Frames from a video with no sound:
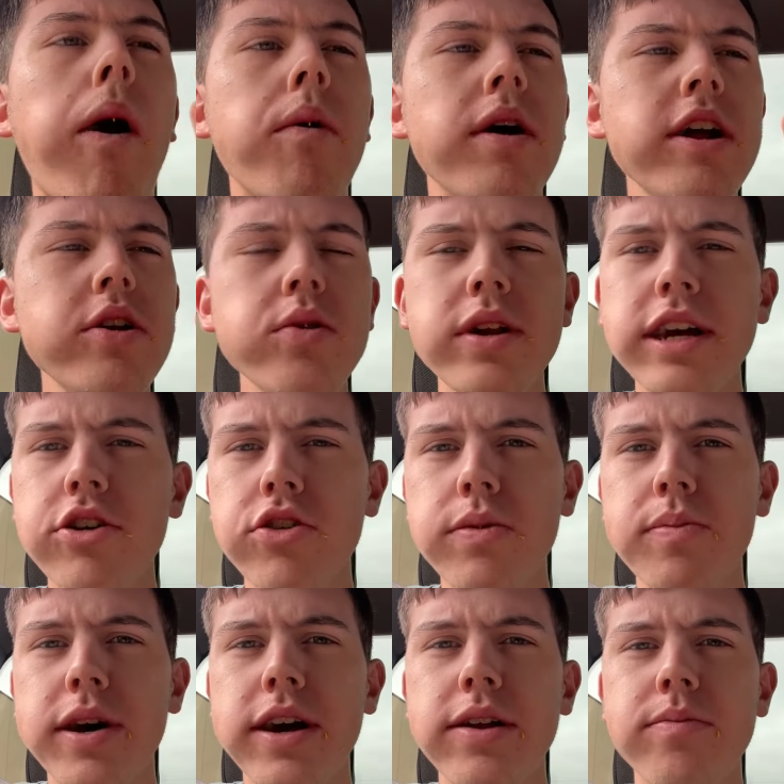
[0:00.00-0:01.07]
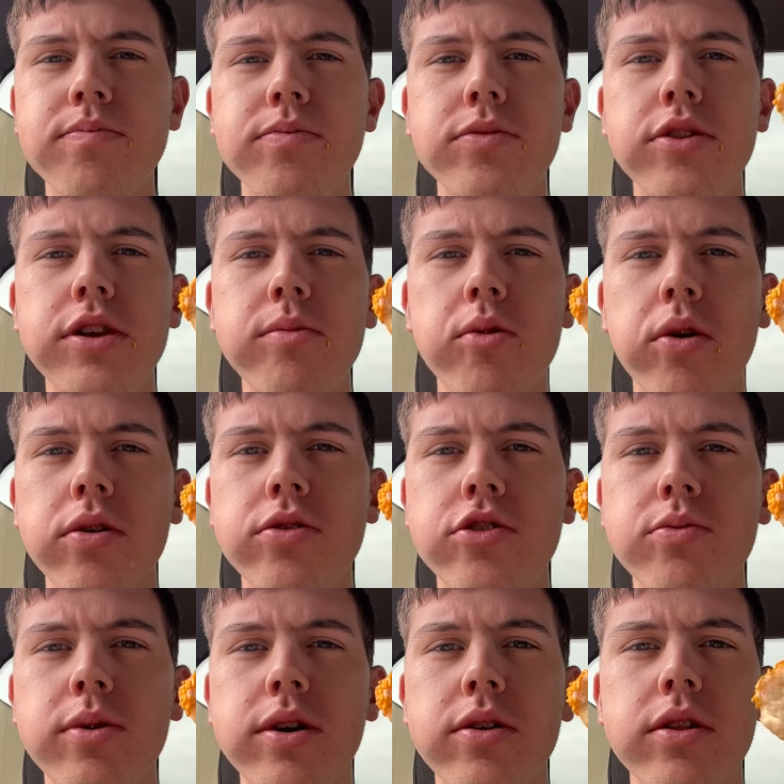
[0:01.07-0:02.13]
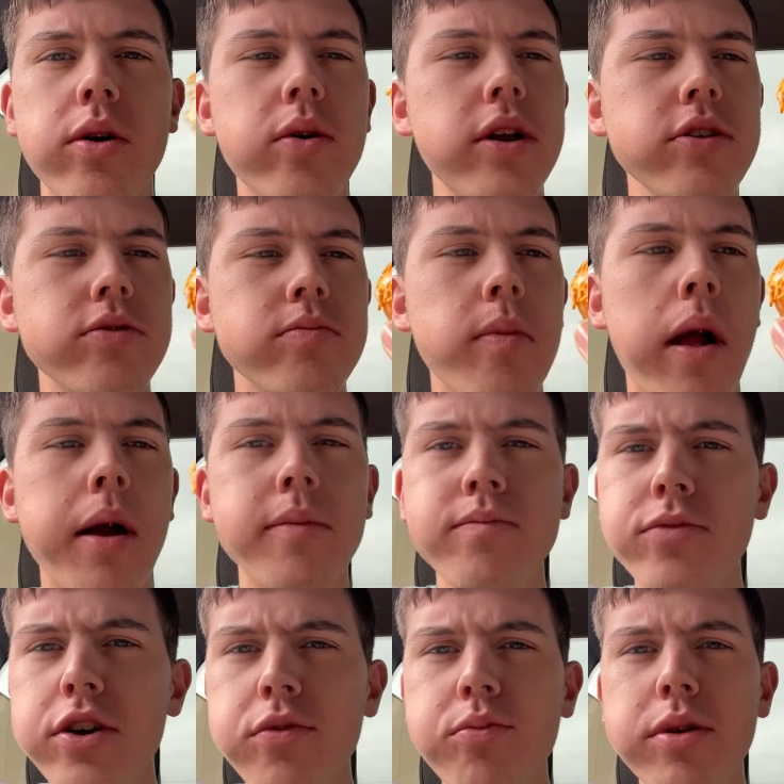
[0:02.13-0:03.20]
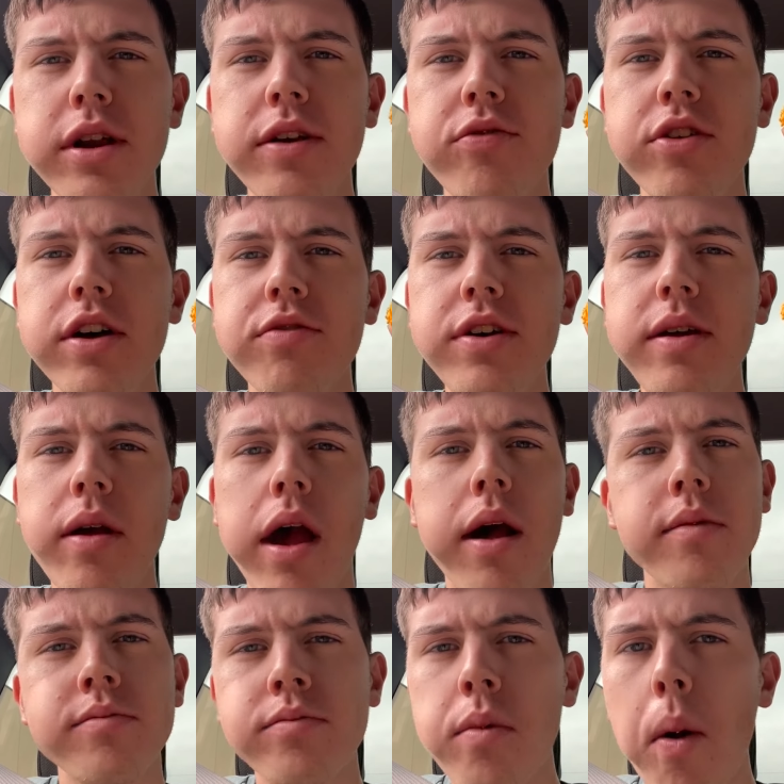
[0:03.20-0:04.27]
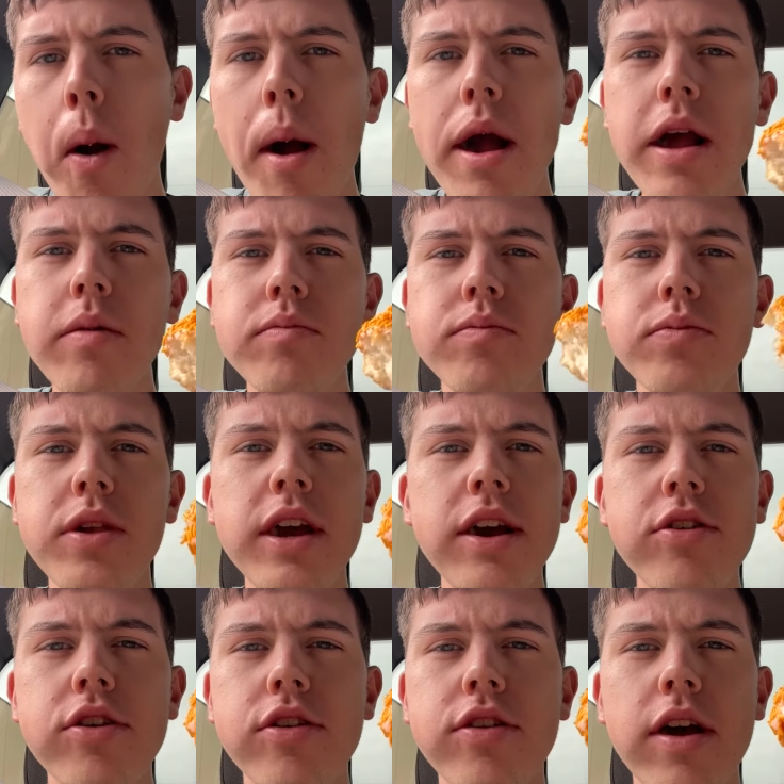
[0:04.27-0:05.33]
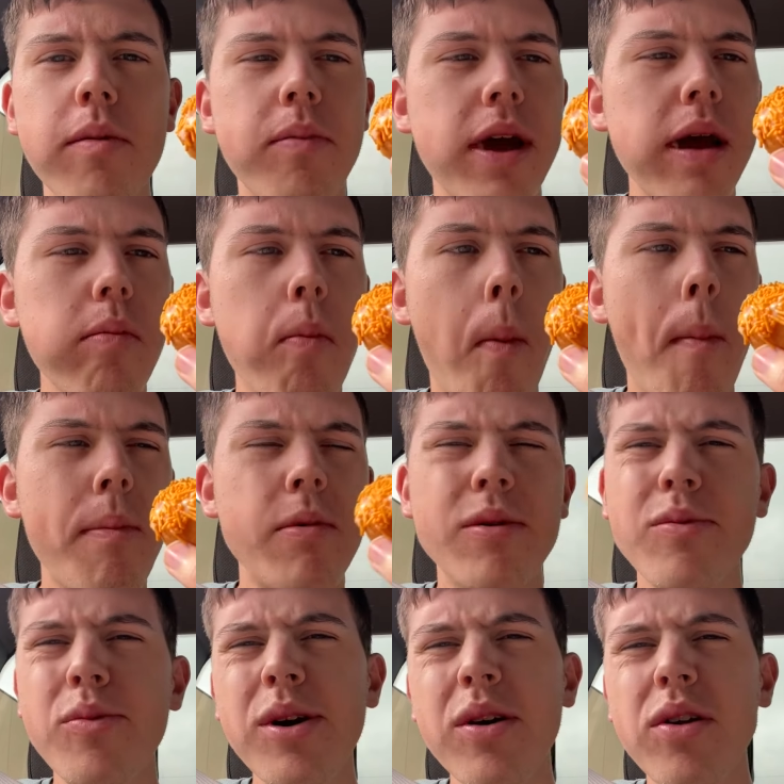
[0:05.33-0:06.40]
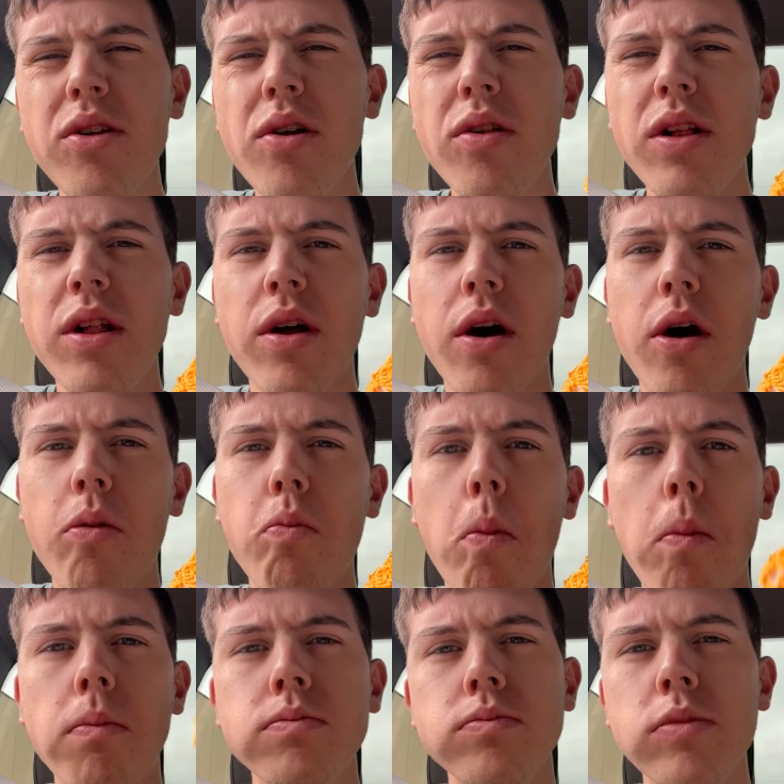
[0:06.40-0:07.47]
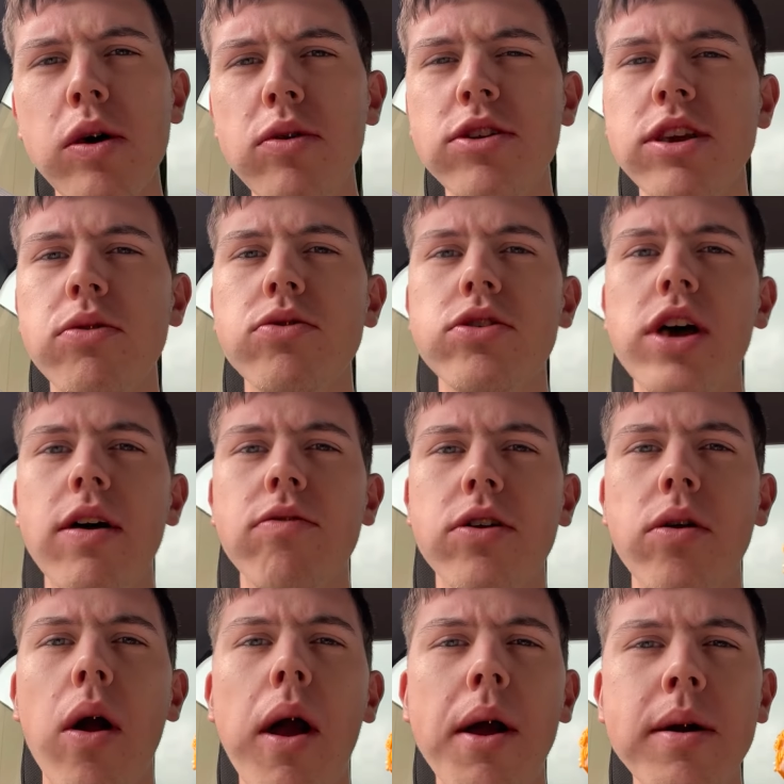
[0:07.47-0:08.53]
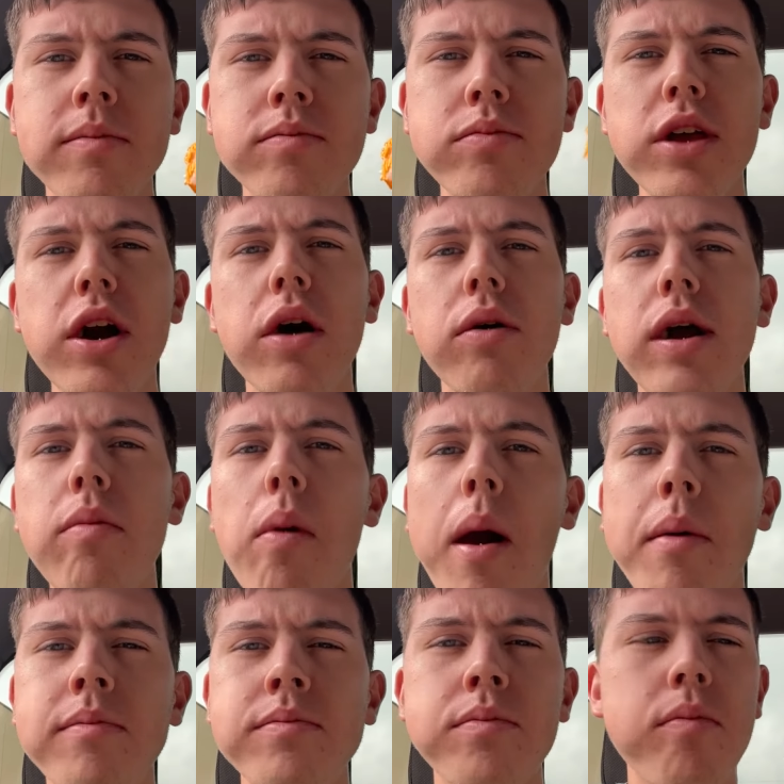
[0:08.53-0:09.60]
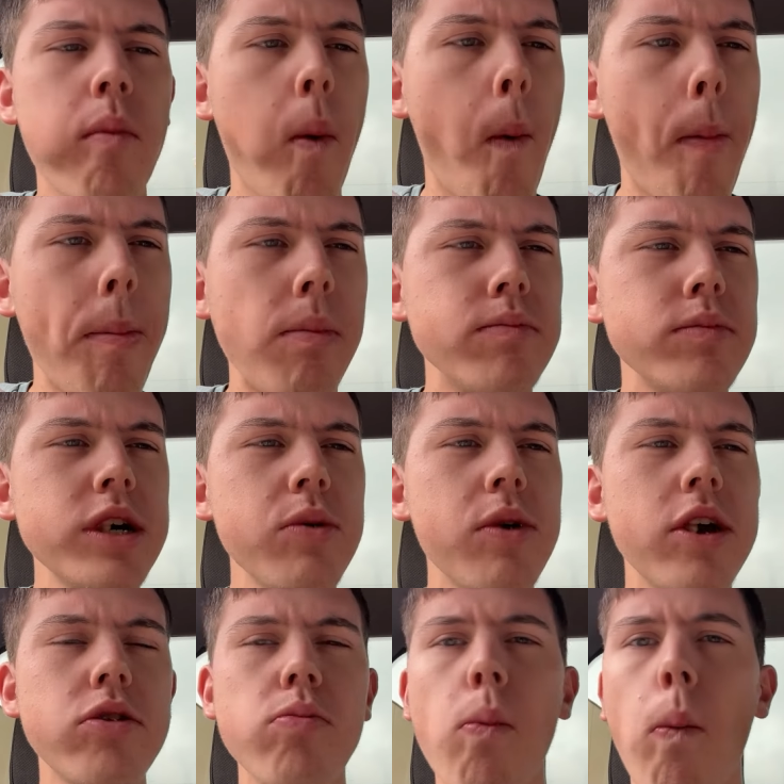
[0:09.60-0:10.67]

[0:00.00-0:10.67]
I don't actually mind Tim Hortons sprinkled donuts. They're pretty fluffy. And the icing's not bad. Sprinkles are a little hard. I wish there was softer. Alright. Anyways.